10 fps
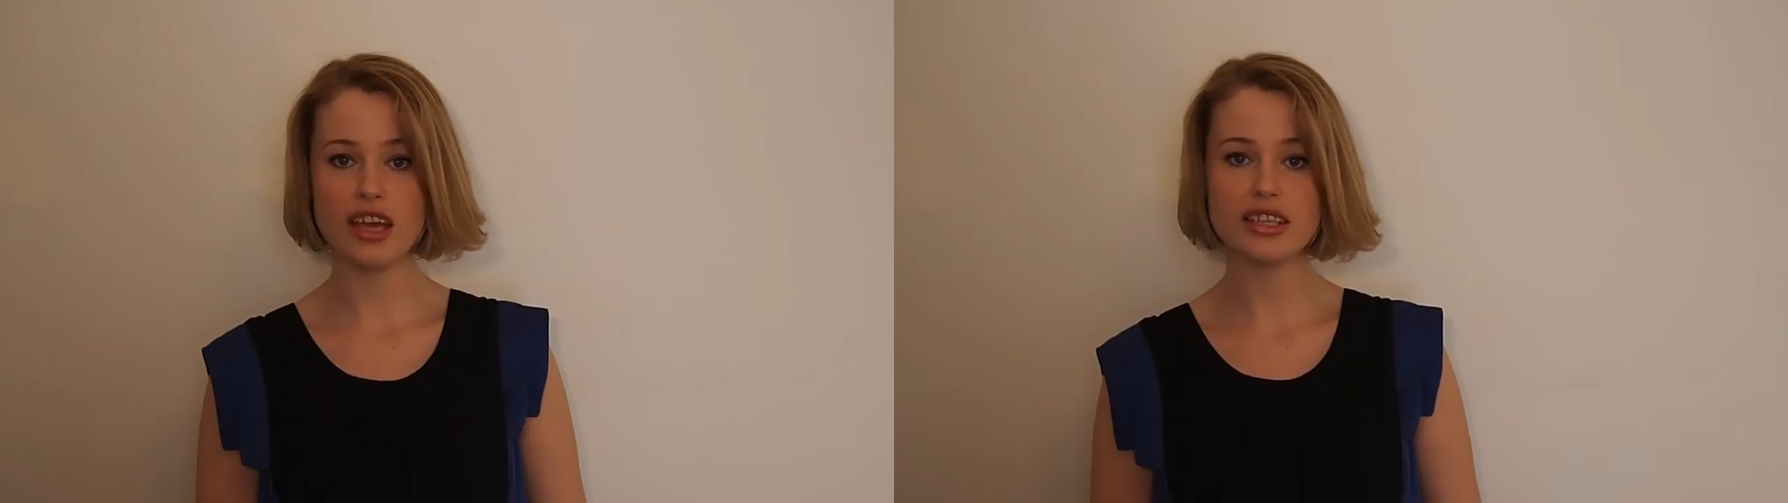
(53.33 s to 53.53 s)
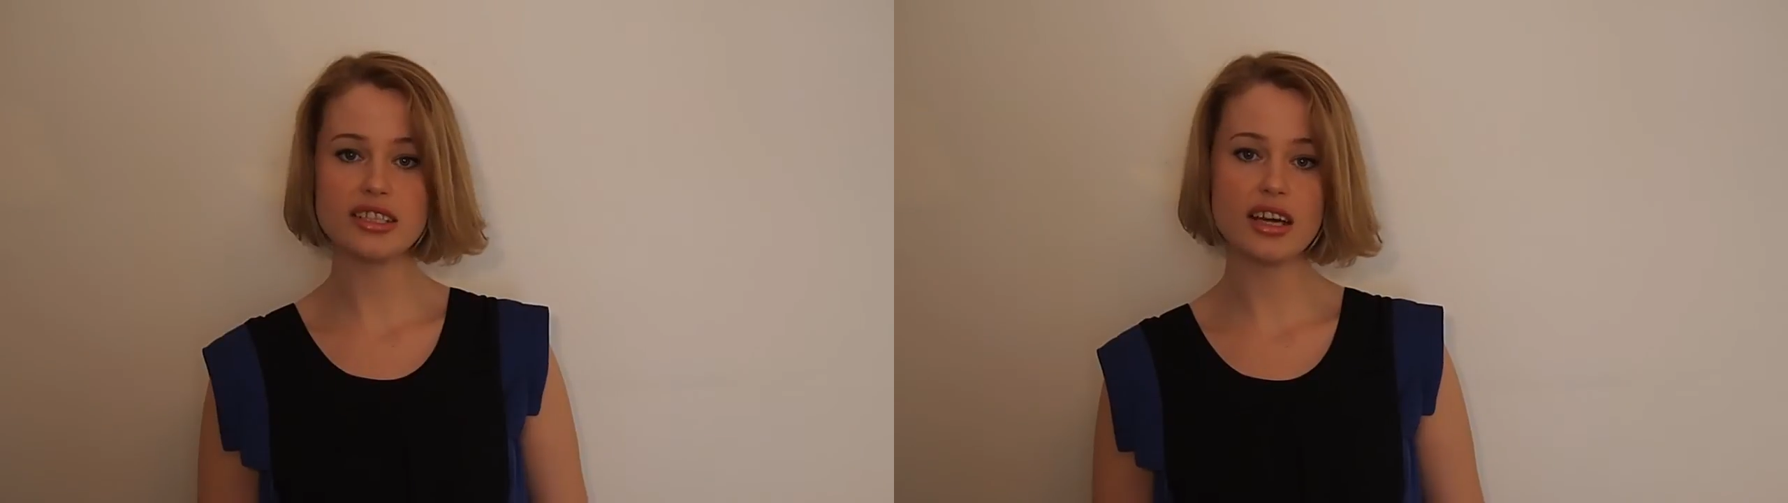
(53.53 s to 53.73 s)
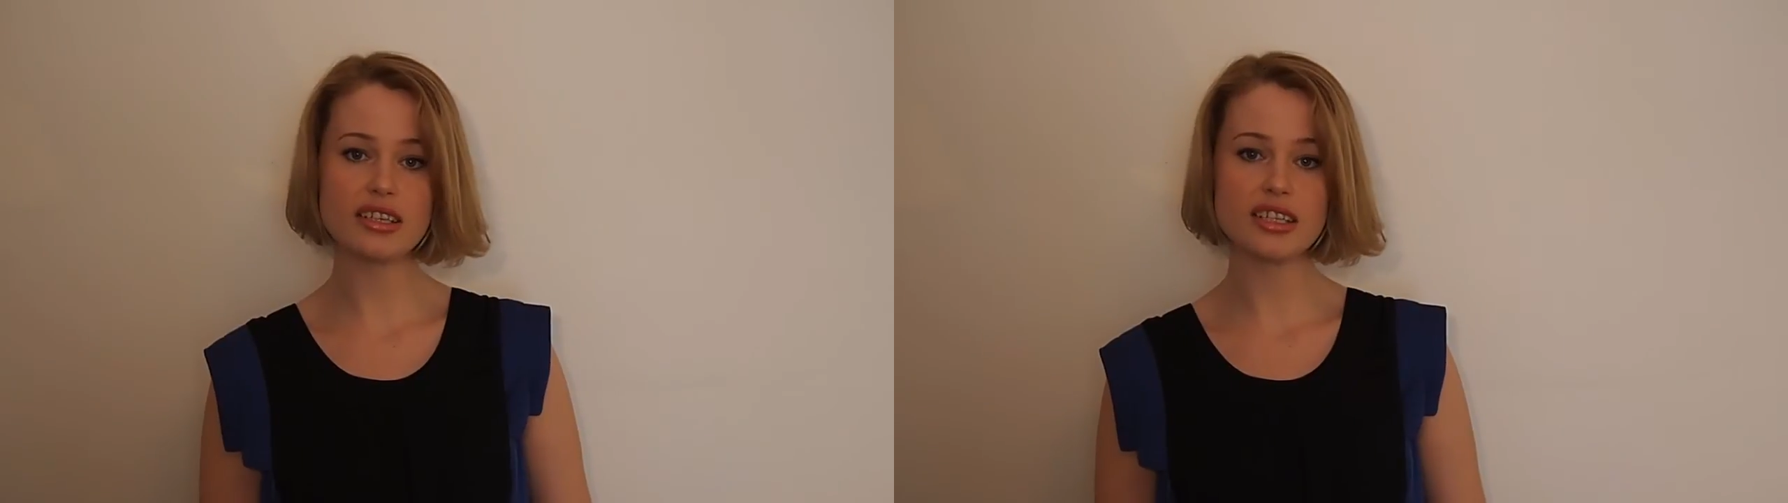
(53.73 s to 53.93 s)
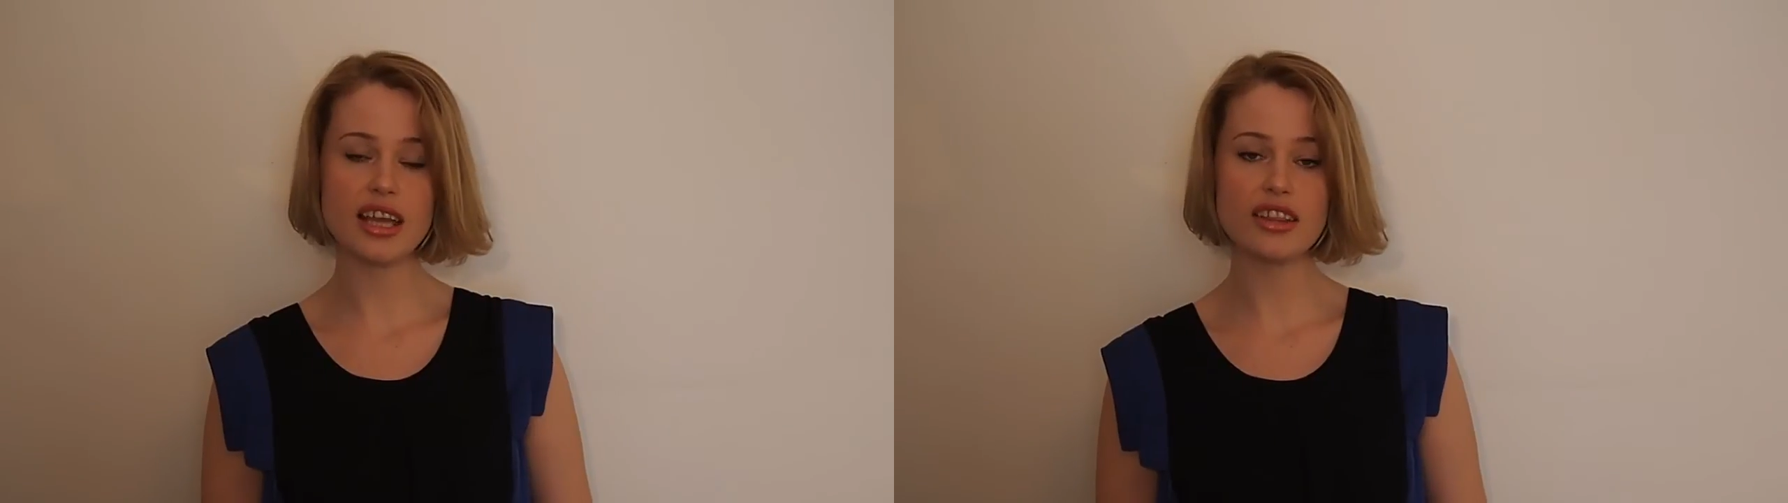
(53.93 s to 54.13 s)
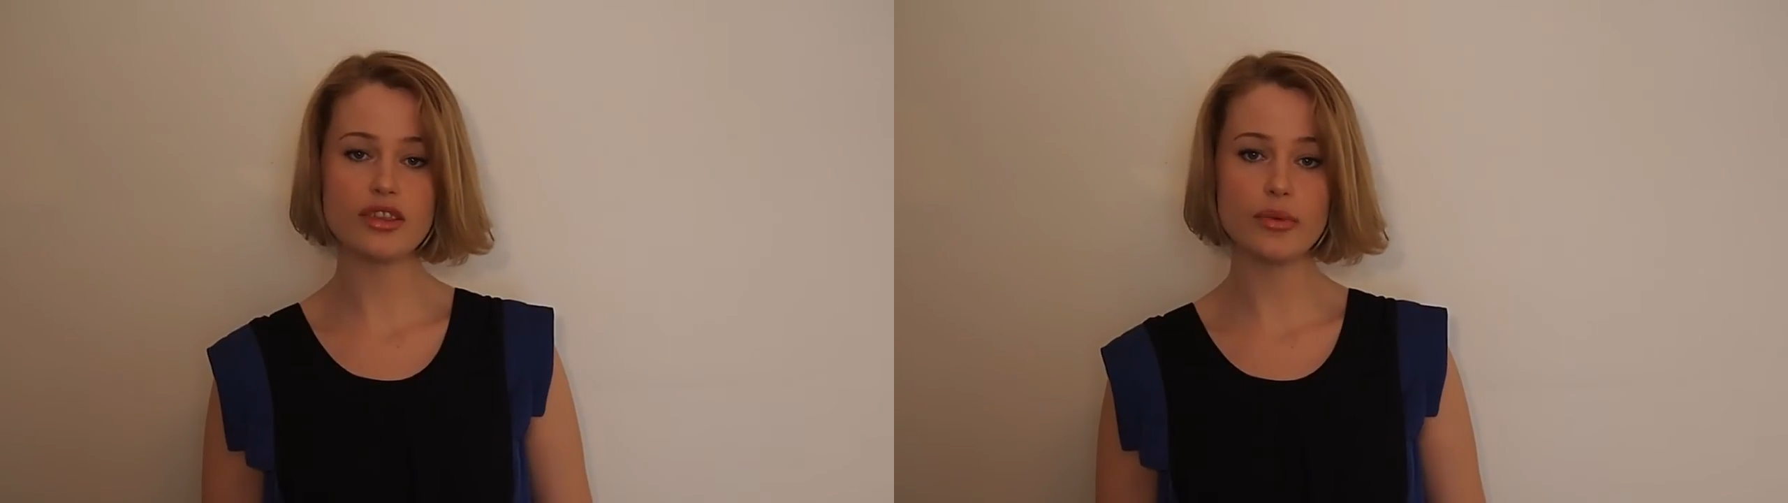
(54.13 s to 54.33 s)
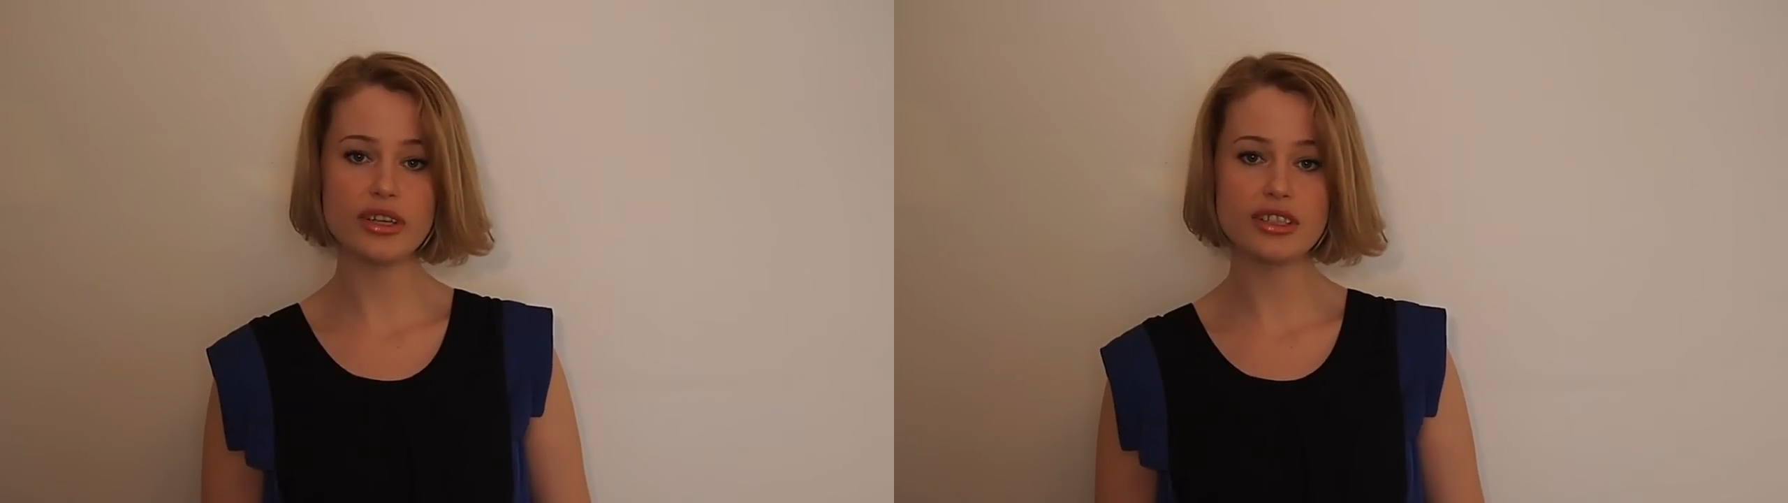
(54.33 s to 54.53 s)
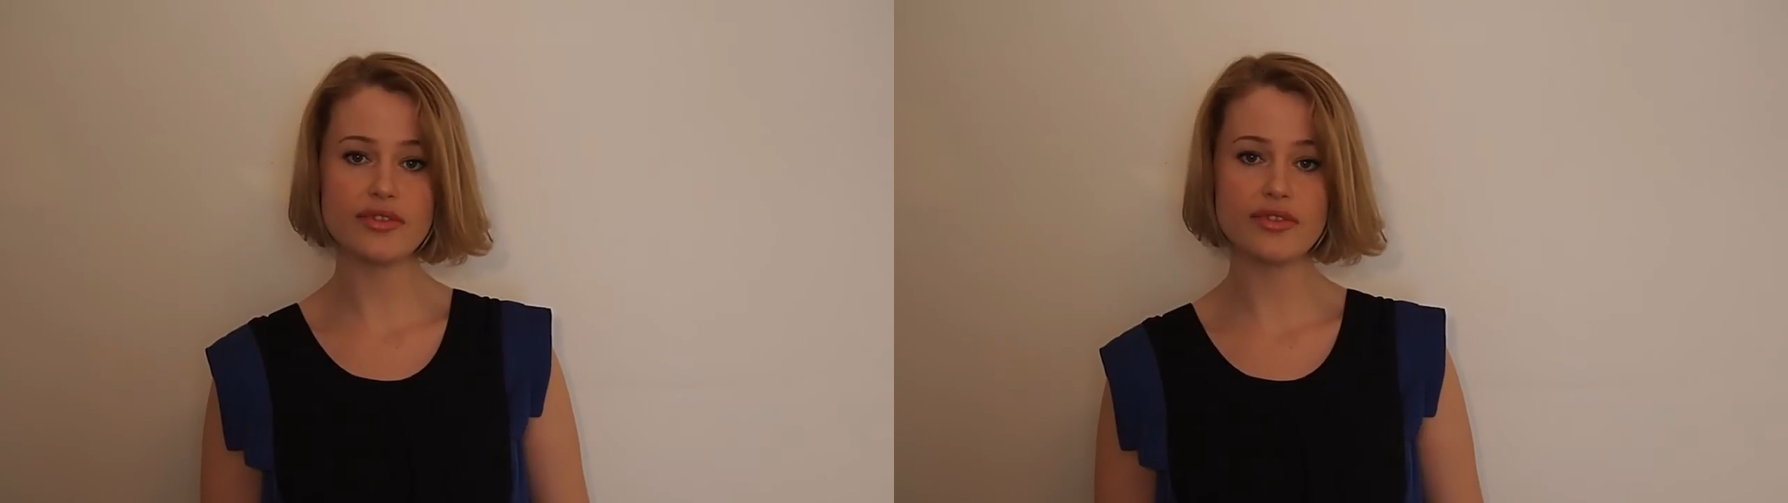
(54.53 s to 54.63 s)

Stuxnet, the world's